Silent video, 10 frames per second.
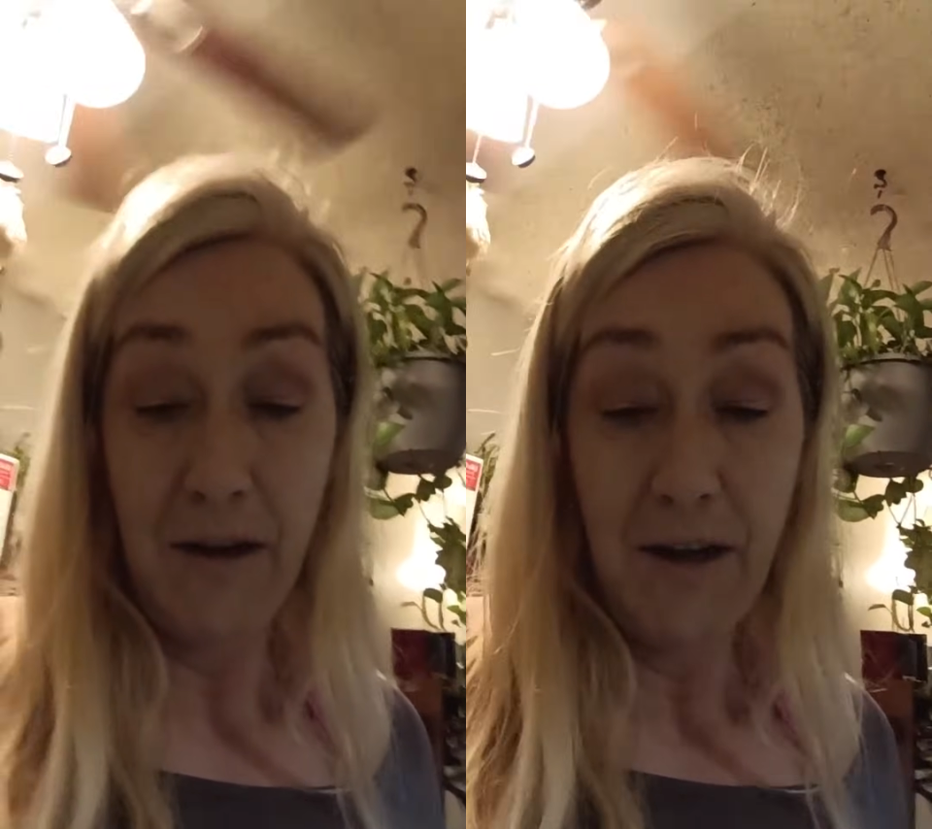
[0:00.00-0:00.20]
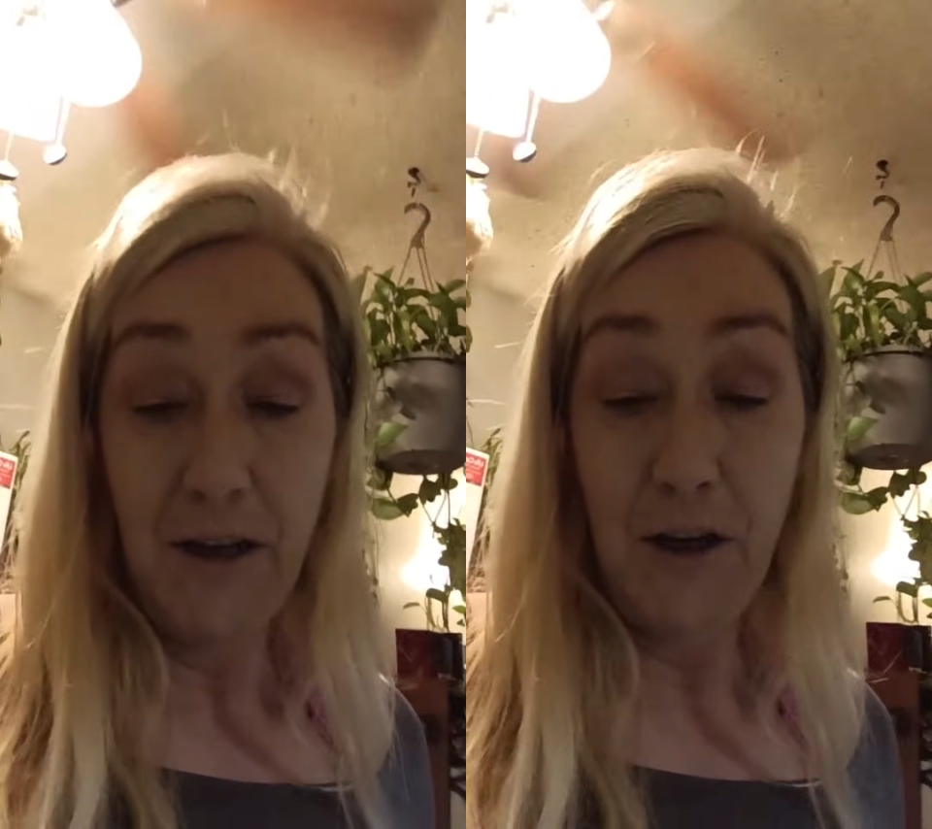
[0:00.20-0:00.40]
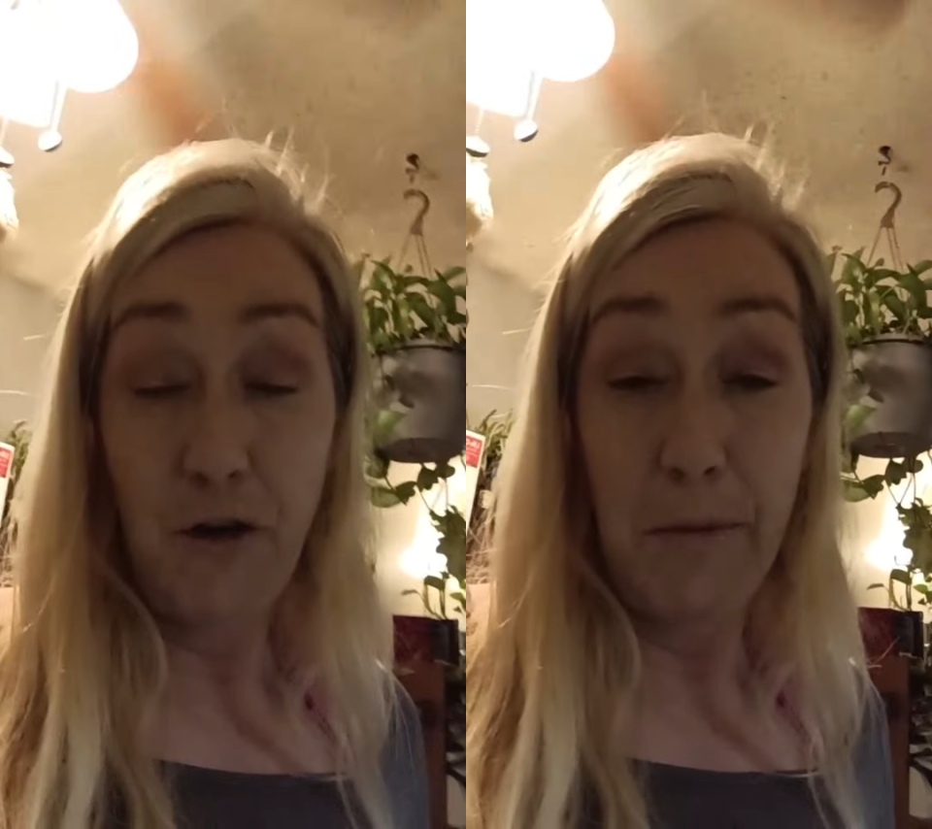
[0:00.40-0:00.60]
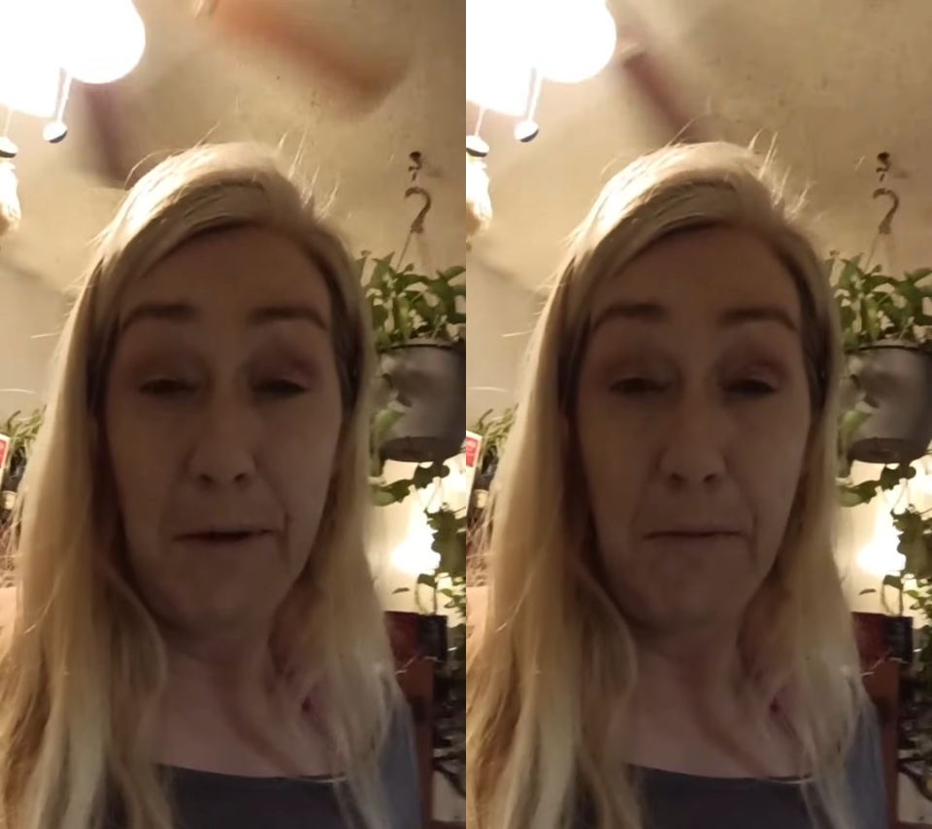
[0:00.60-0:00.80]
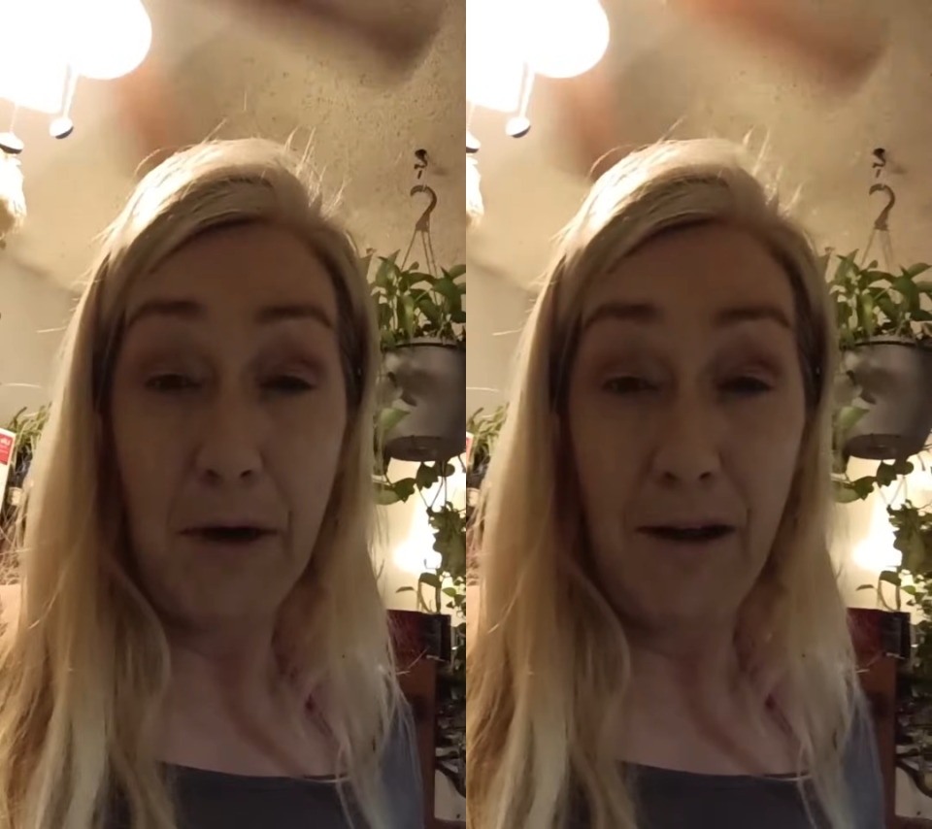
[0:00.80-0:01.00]
You treat me
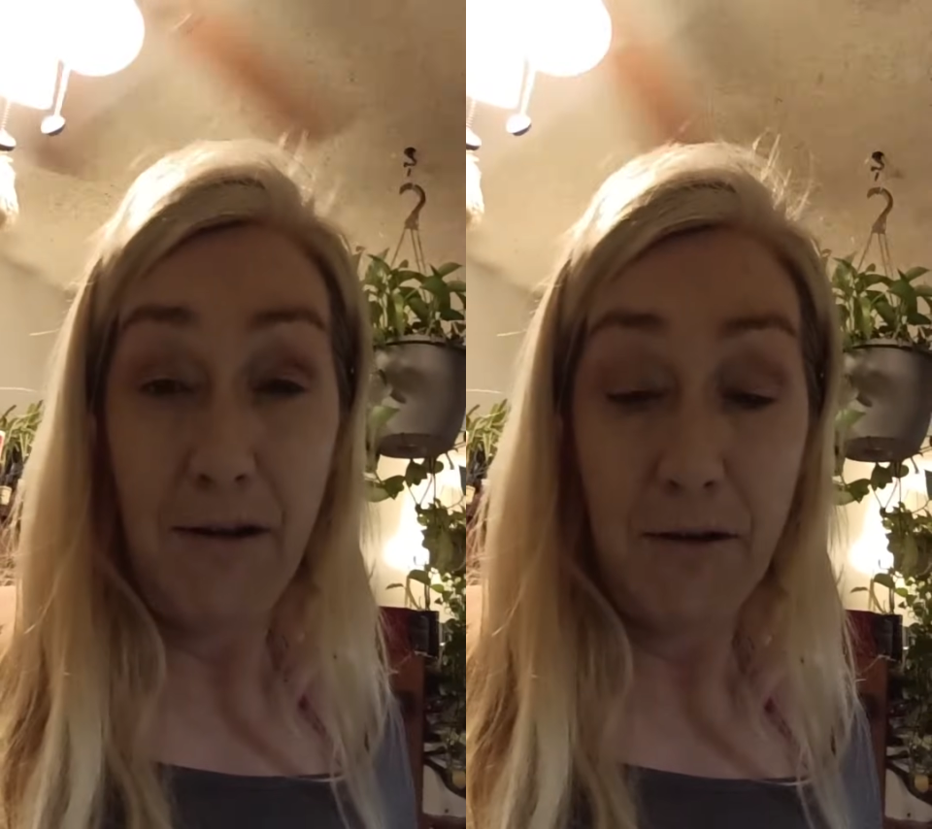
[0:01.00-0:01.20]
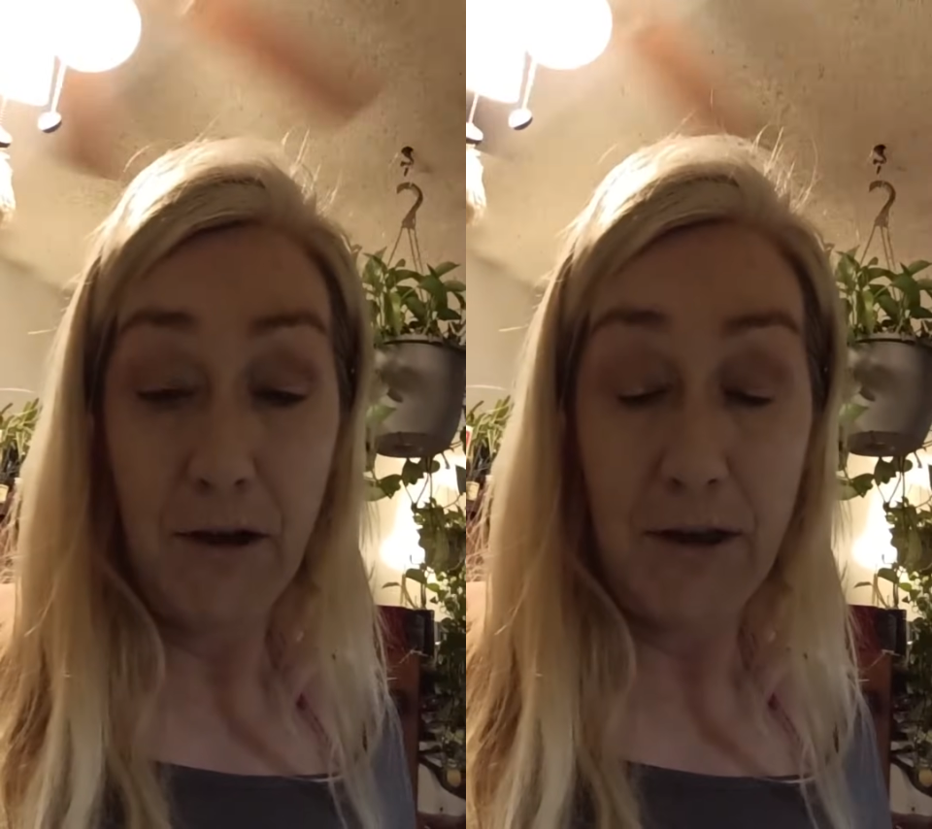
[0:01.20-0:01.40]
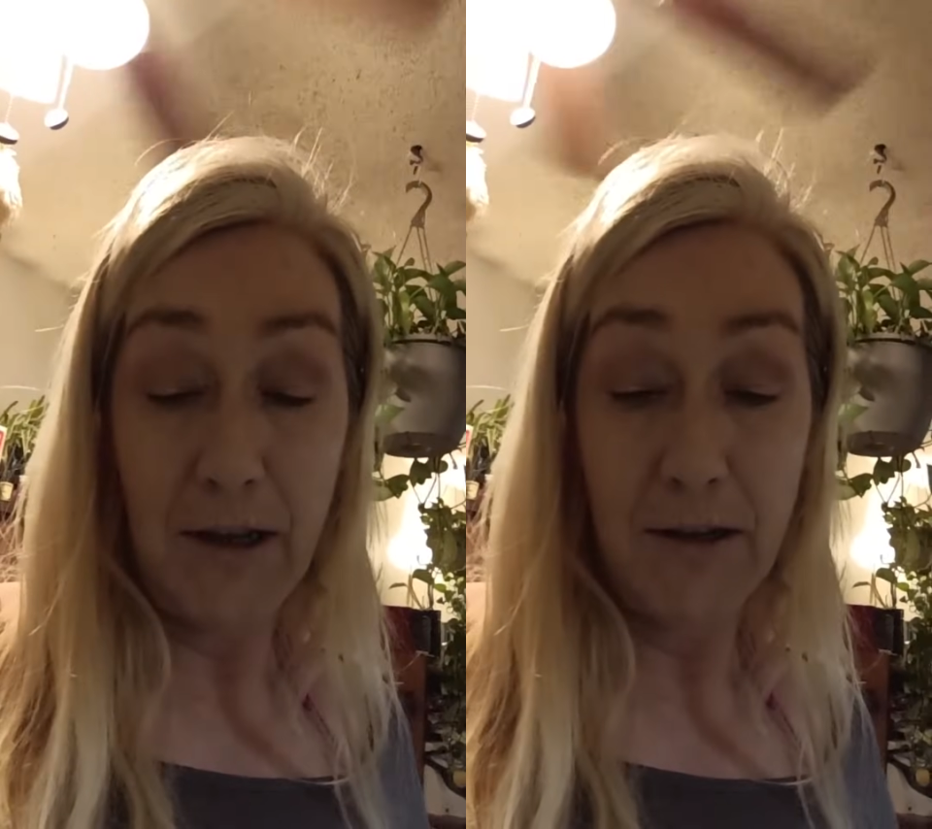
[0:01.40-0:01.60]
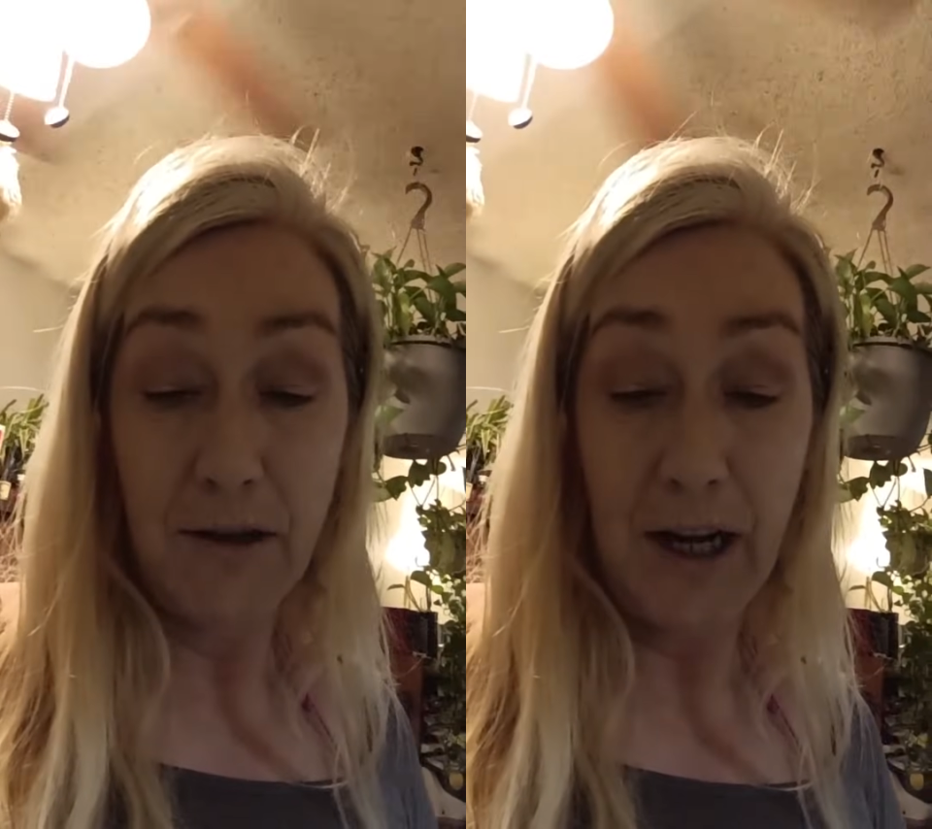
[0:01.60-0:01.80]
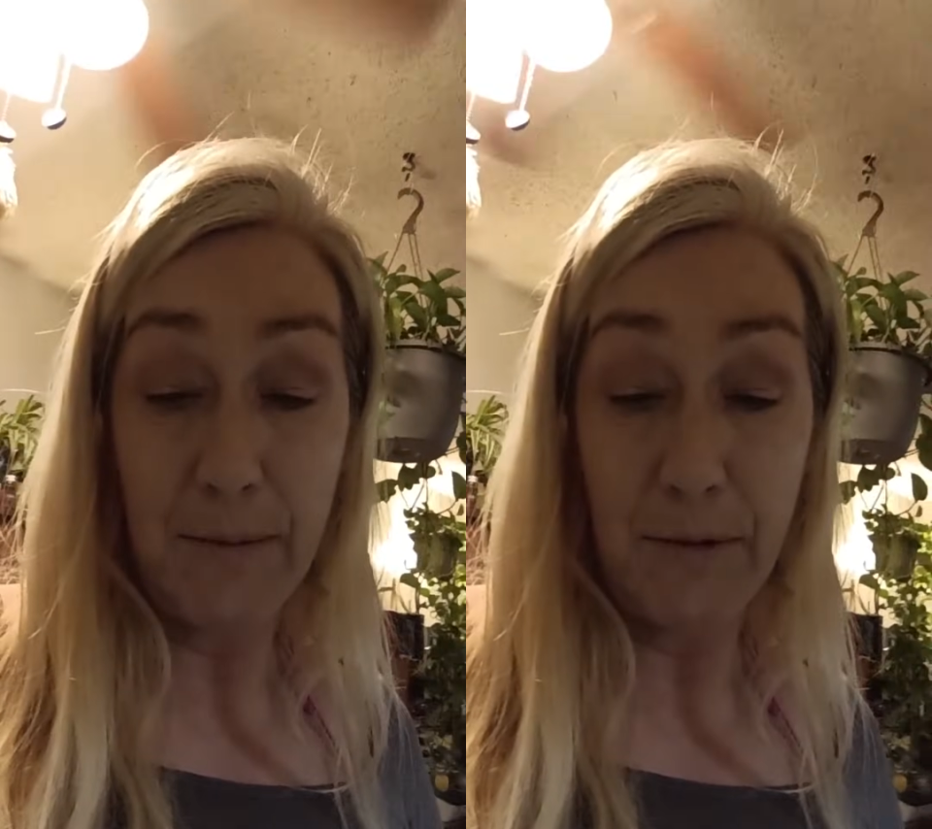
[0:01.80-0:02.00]
well, good things are gonna
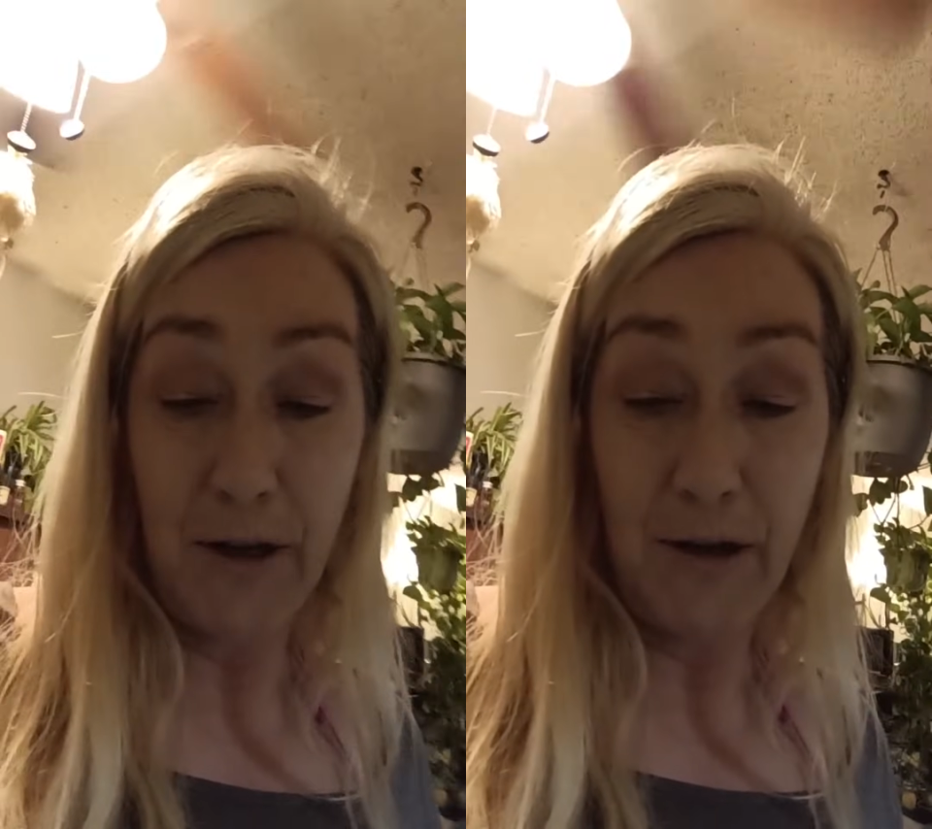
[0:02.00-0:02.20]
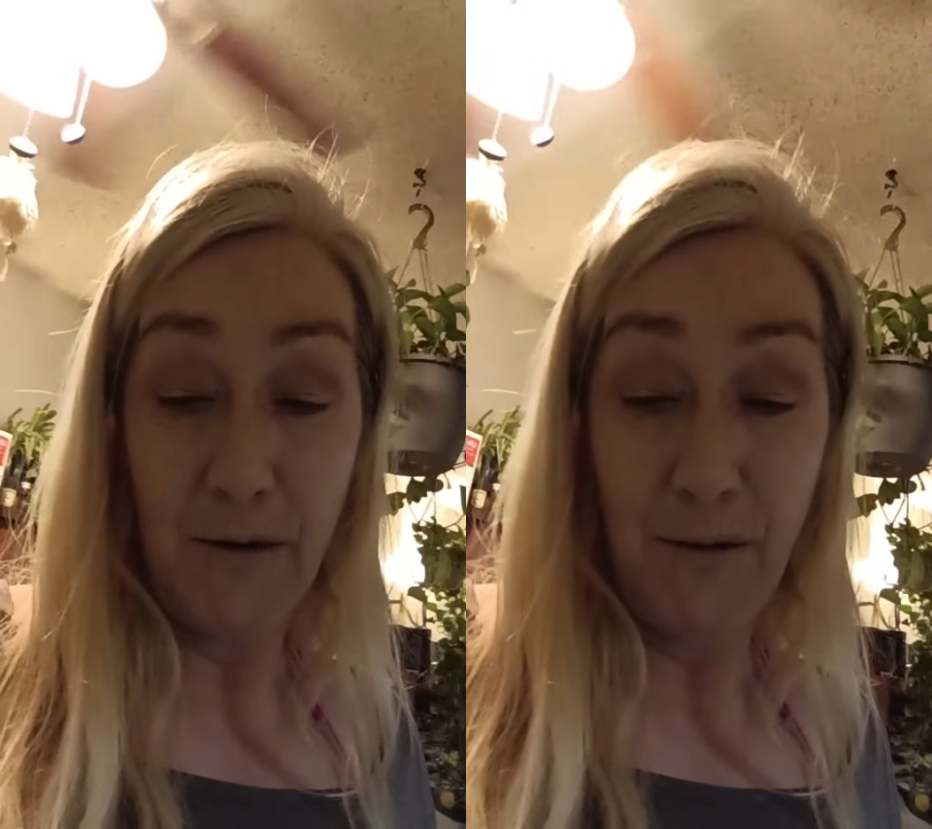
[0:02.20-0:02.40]
happen to you.